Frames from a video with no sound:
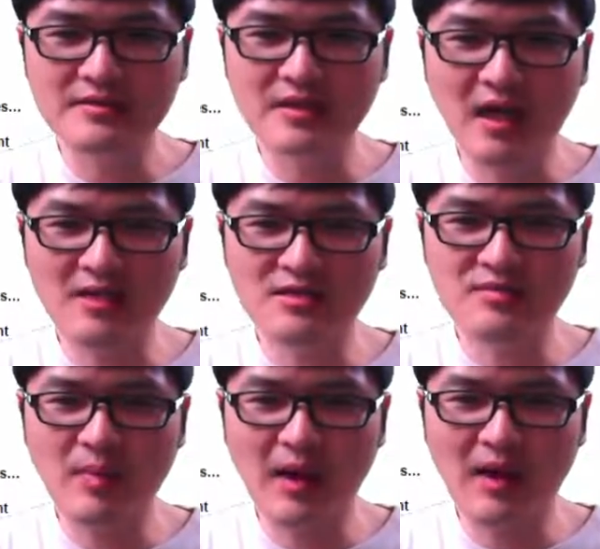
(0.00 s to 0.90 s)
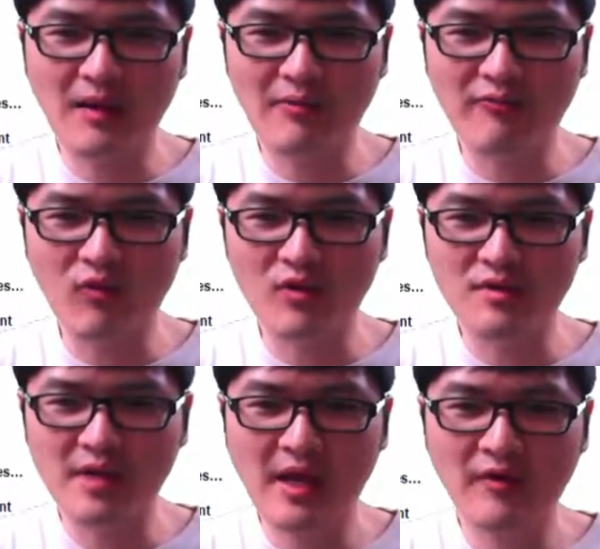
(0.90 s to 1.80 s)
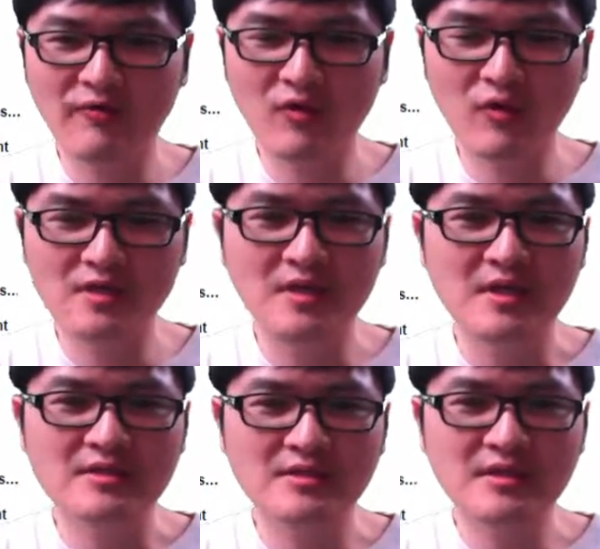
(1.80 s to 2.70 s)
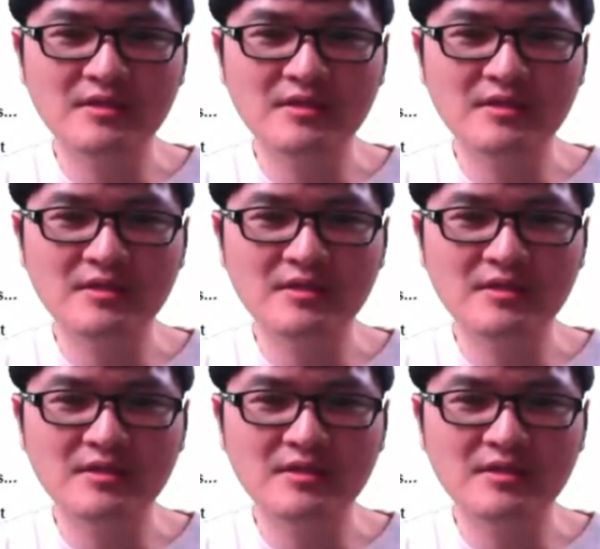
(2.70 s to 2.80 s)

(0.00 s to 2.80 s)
this is a spam folder. Be careful with.